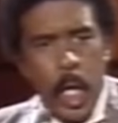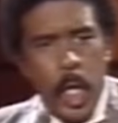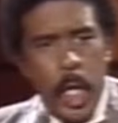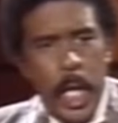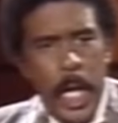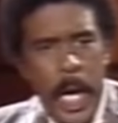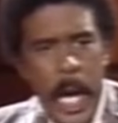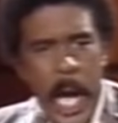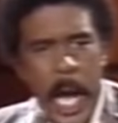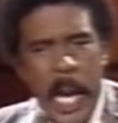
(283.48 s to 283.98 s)

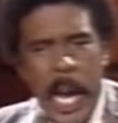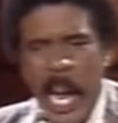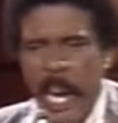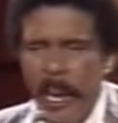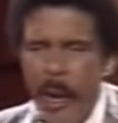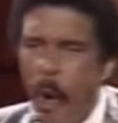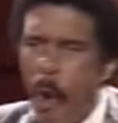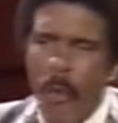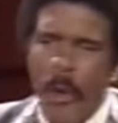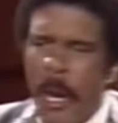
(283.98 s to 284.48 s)
and I
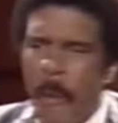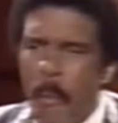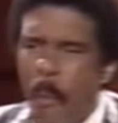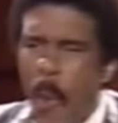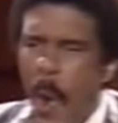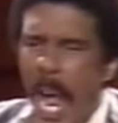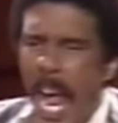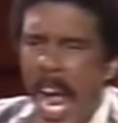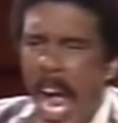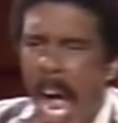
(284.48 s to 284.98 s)
know them
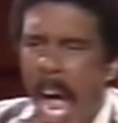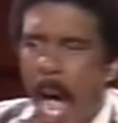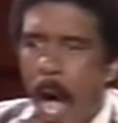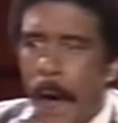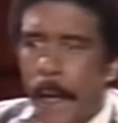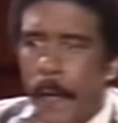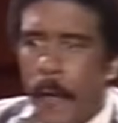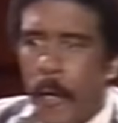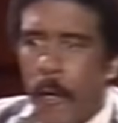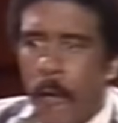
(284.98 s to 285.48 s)

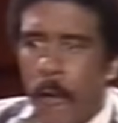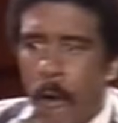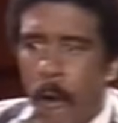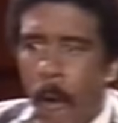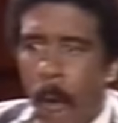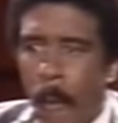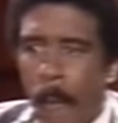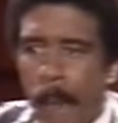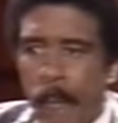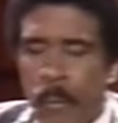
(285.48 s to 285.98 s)
well, you know.